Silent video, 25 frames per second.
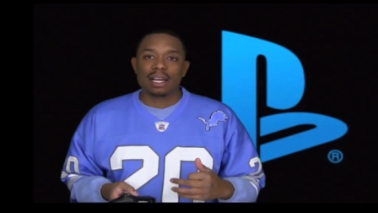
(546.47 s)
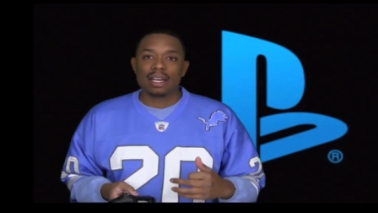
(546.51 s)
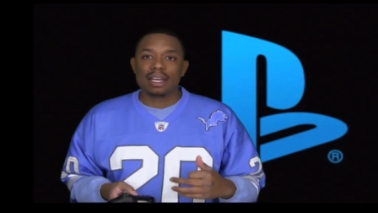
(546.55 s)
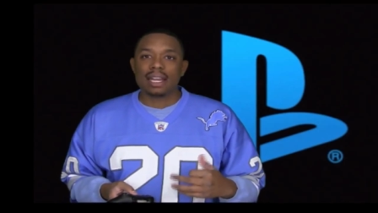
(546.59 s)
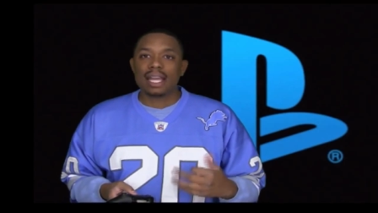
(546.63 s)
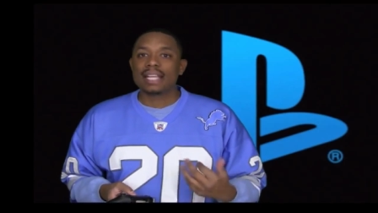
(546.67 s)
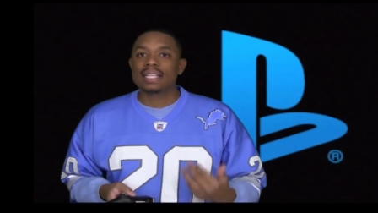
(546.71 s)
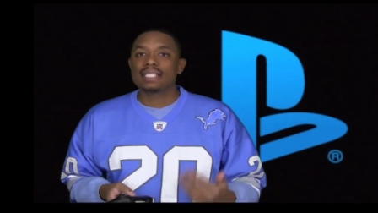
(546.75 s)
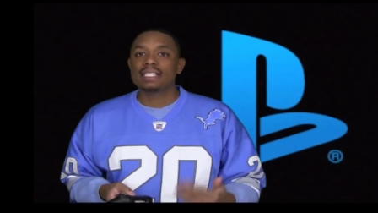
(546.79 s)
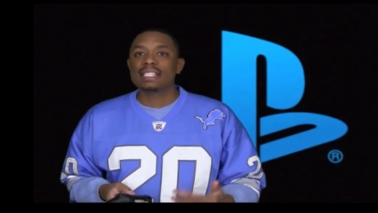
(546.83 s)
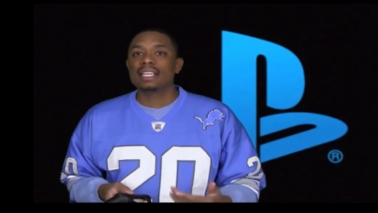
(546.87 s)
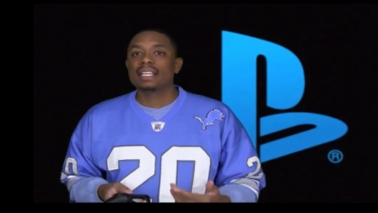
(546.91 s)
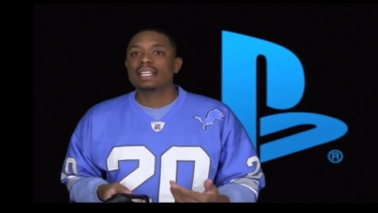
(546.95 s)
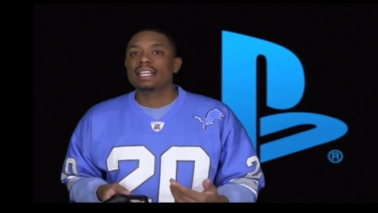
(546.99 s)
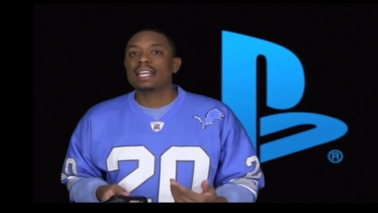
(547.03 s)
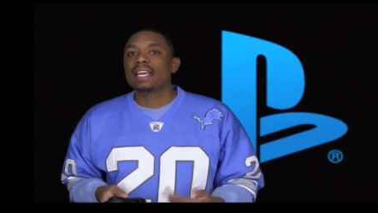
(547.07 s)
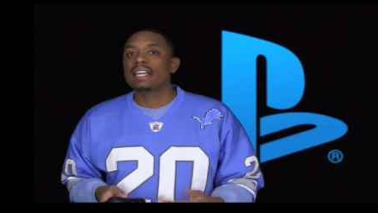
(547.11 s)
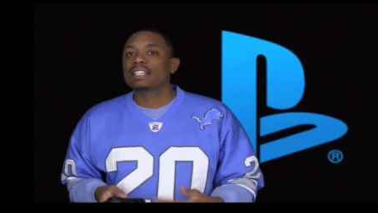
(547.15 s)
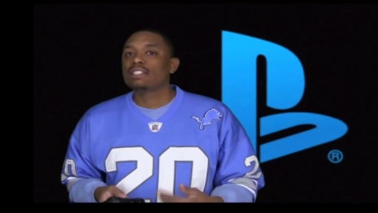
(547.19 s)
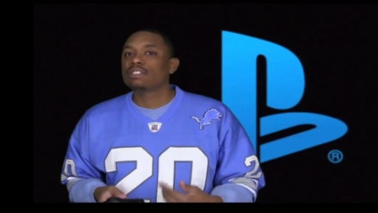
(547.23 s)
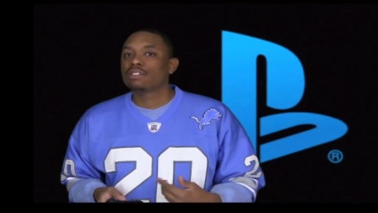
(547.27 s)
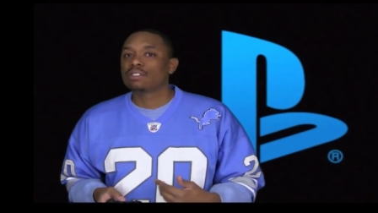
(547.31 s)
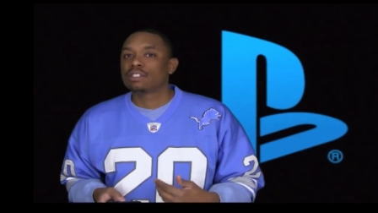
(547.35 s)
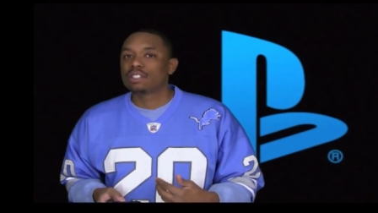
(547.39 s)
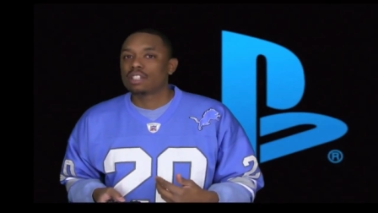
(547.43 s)
19
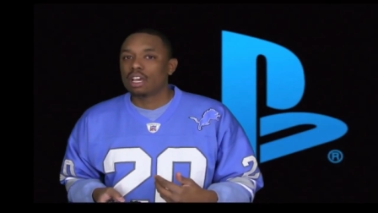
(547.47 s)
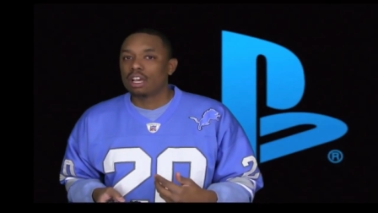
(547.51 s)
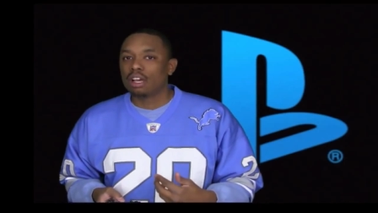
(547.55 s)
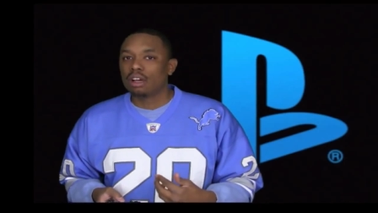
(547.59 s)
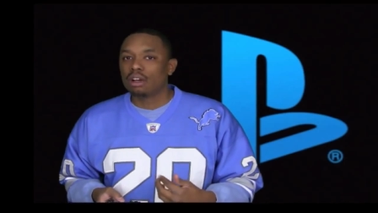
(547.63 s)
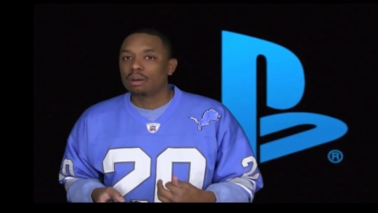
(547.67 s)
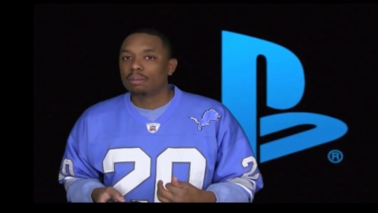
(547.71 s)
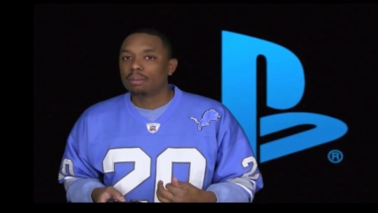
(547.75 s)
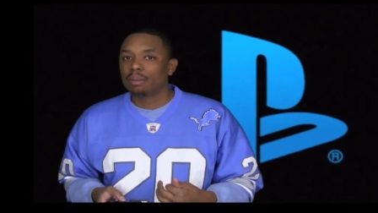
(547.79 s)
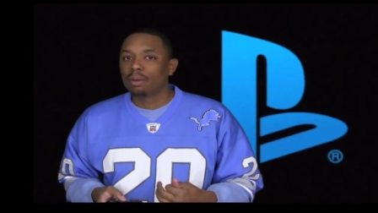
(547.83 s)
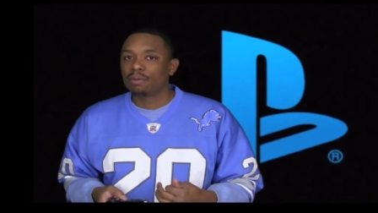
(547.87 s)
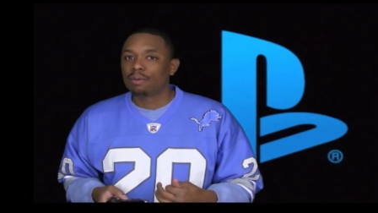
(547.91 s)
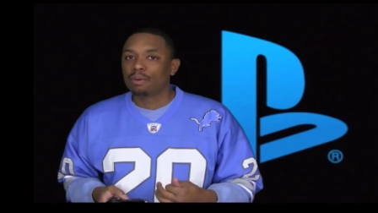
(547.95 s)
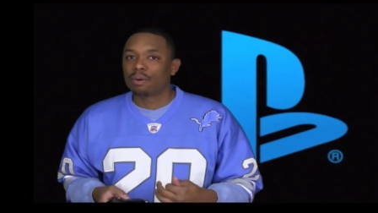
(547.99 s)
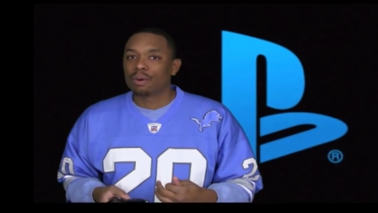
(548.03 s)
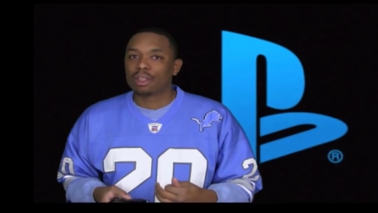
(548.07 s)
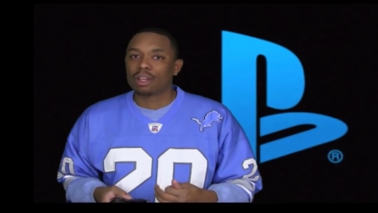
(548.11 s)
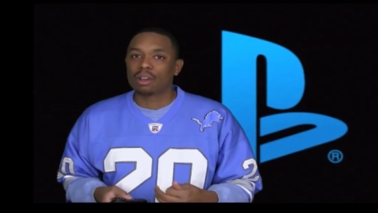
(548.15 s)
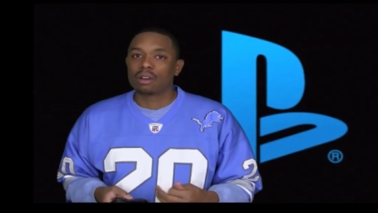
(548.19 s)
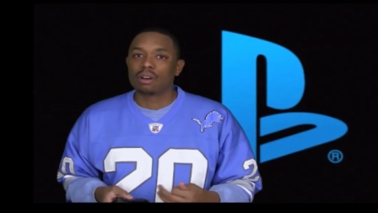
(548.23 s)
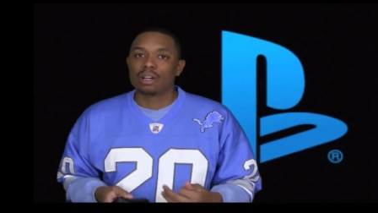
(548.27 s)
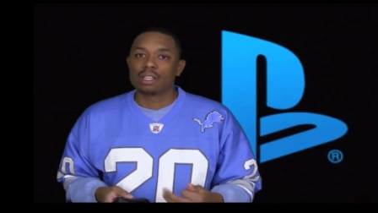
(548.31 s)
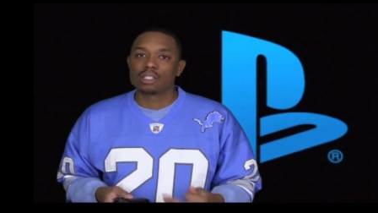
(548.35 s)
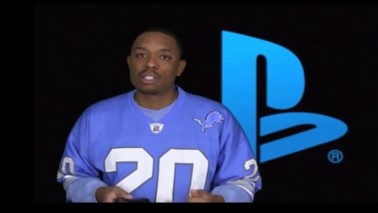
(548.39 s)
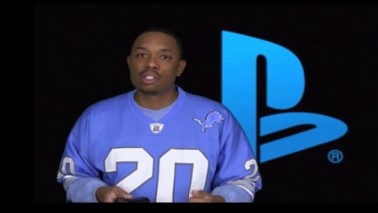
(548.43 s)
days or so before
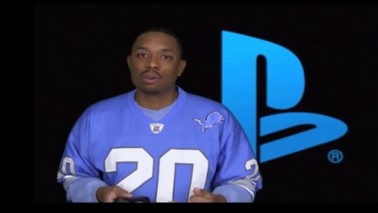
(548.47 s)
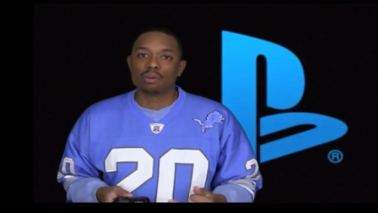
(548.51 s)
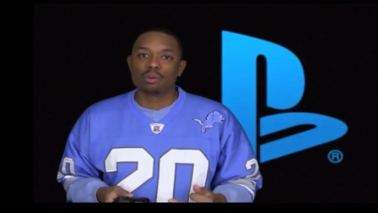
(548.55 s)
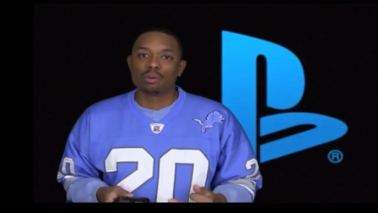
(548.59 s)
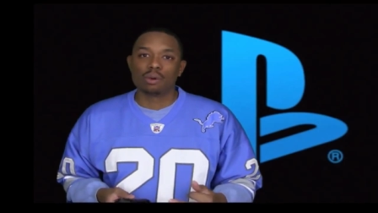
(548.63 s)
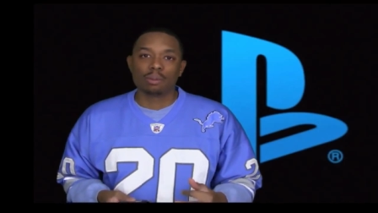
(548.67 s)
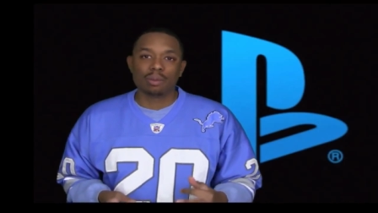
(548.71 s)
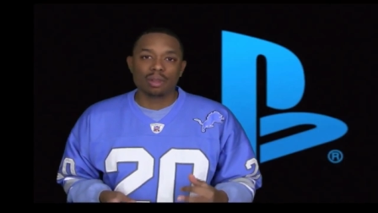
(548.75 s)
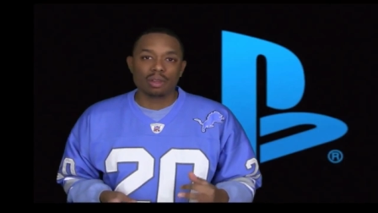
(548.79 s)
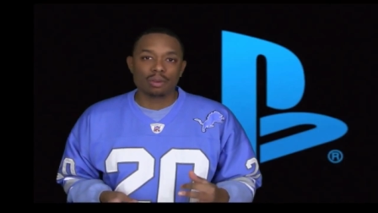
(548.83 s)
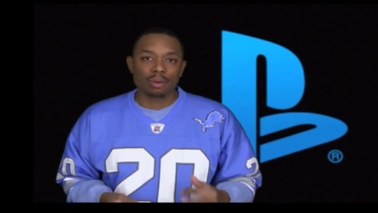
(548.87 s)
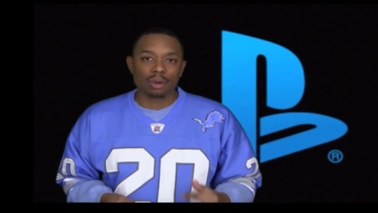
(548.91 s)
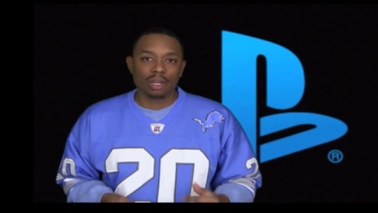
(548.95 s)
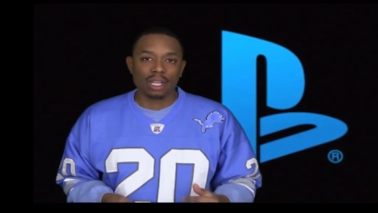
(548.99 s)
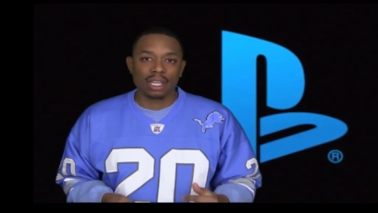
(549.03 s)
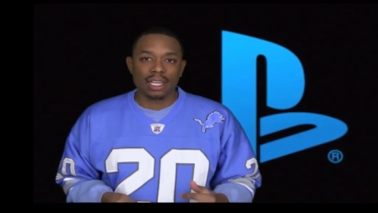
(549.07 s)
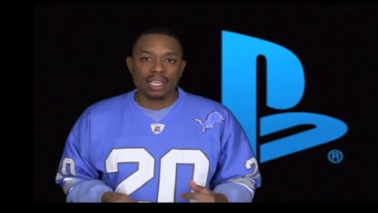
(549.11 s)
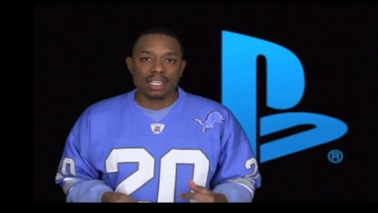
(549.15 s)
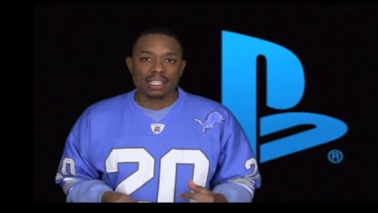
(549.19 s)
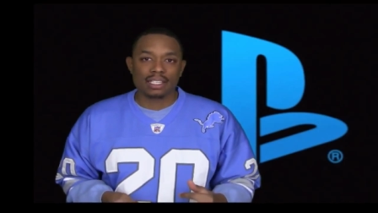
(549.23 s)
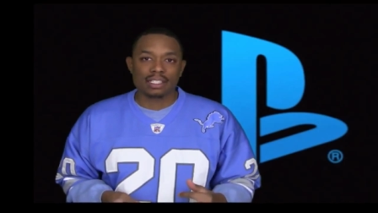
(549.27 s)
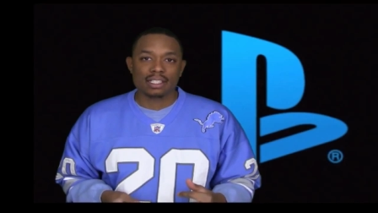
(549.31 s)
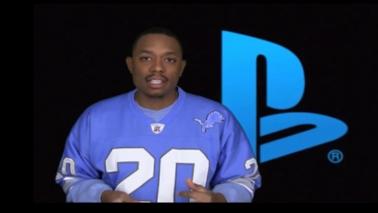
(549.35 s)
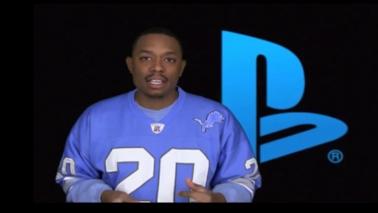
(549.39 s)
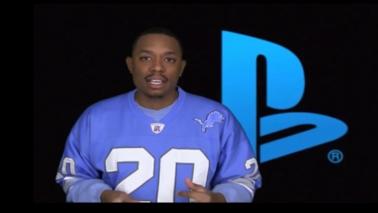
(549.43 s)
the console will be
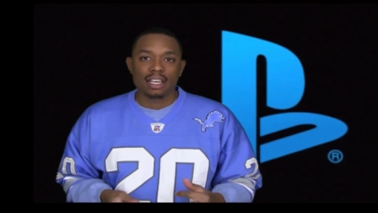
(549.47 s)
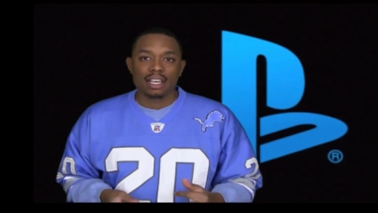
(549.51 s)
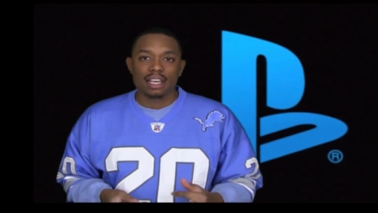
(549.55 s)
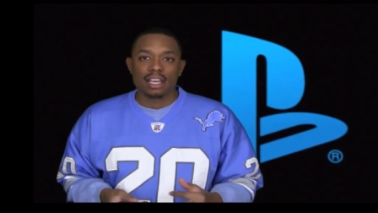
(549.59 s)
released.